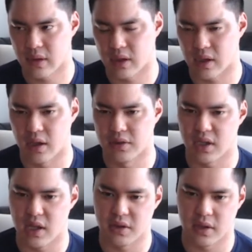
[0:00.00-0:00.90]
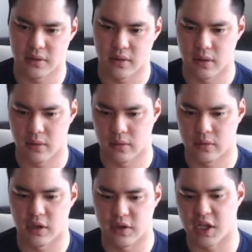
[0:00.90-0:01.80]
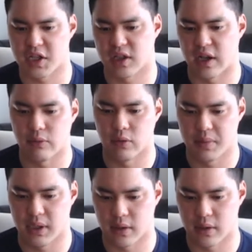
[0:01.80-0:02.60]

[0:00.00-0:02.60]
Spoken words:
Yeah, and then the next line would be